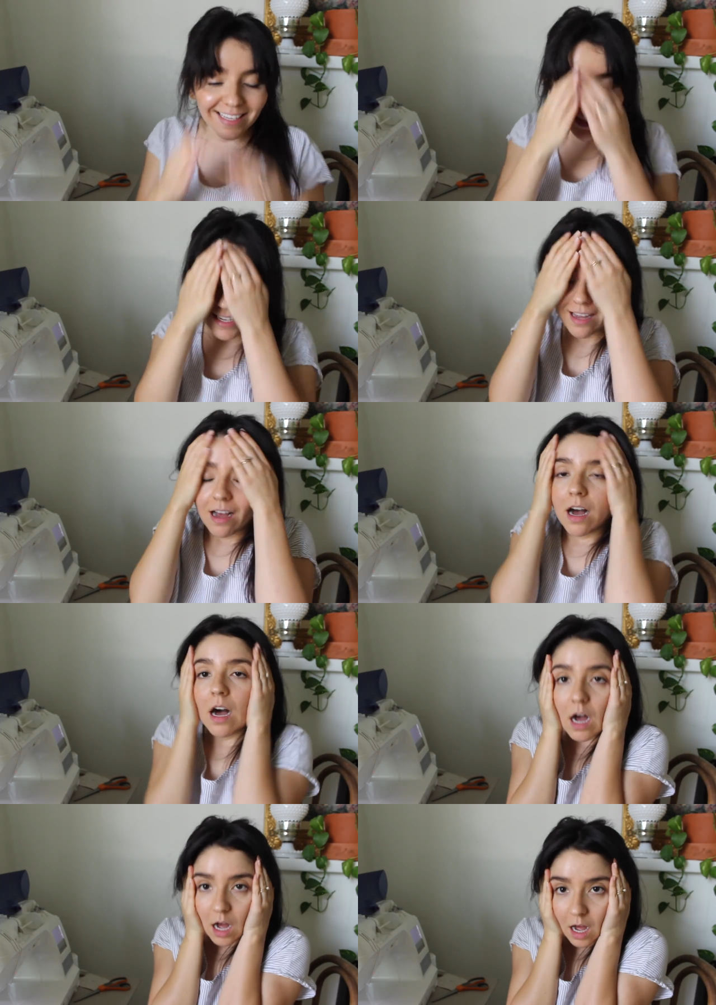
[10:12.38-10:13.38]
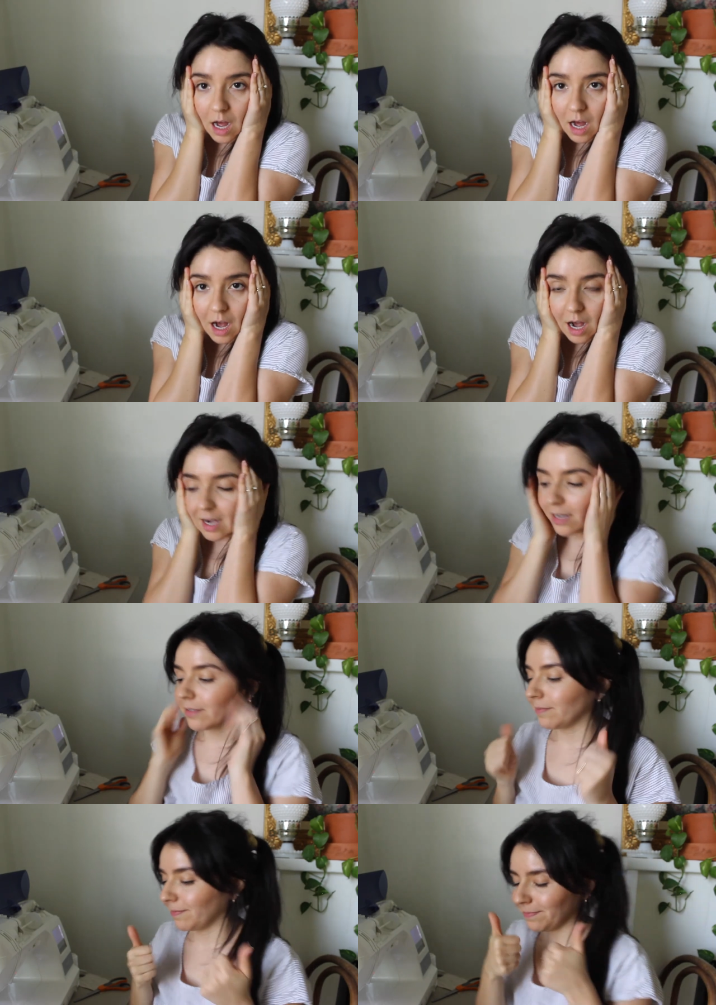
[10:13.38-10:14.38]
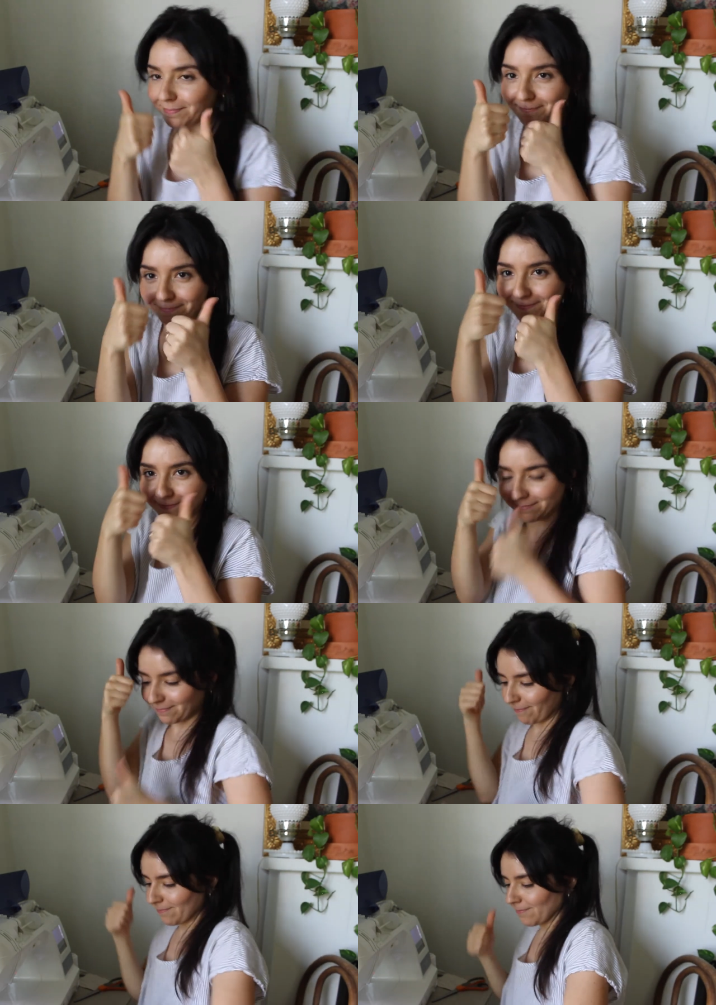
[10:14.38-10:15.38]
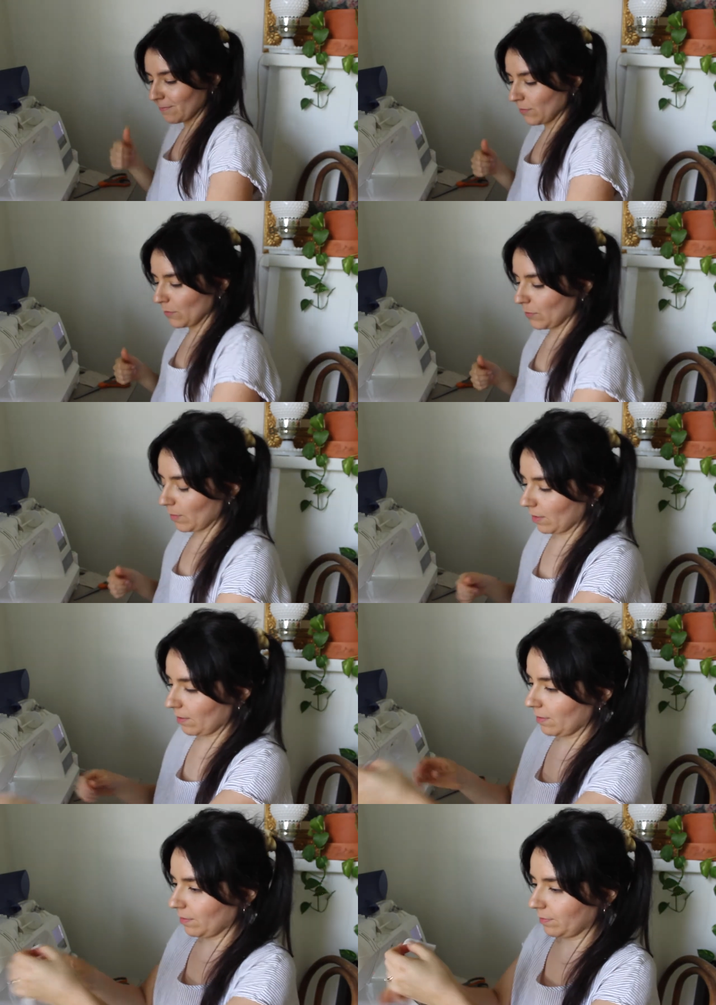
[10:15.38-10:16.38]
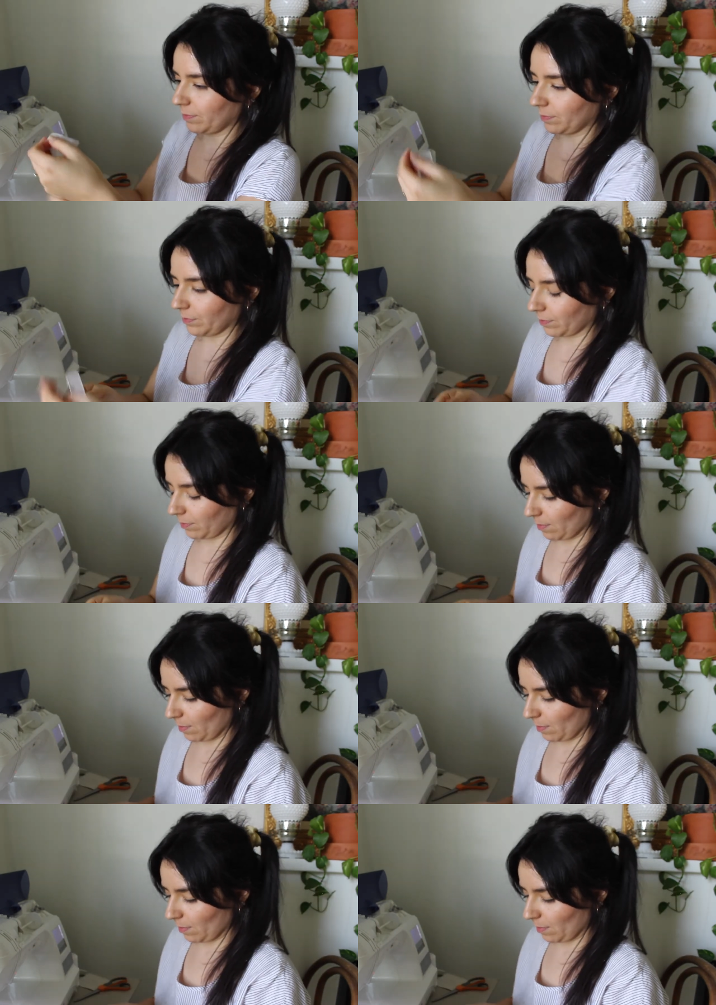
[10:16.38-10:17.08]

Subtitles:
Nothing is said.